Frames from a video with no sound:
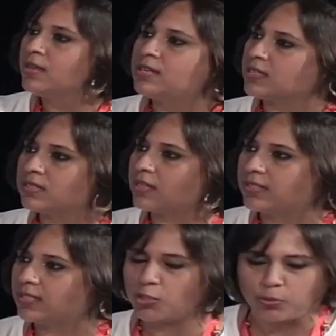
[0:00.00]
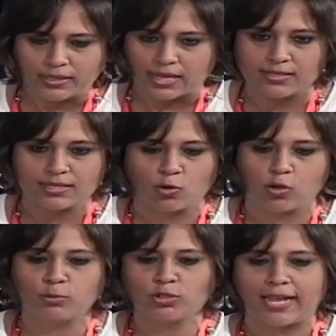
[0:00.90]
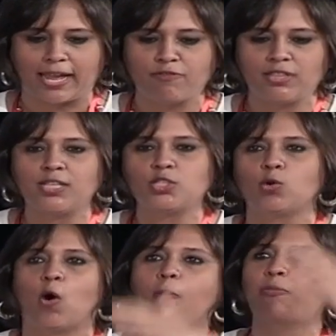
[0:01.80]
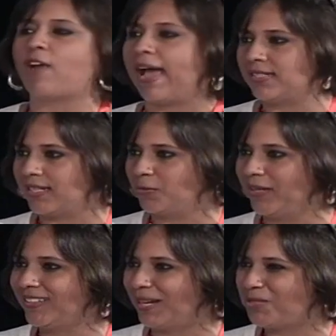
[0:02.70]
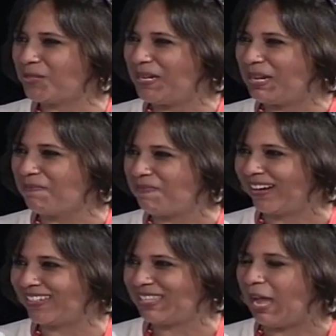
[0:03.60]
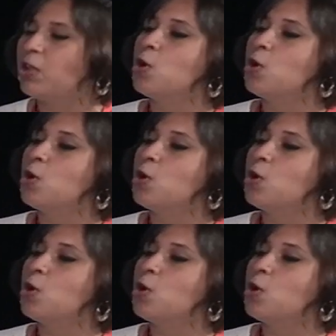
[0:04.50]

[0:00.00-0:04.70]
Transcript: doesn't exist with us? It's almost like everything is so operatic when it comes to India and Pakistan,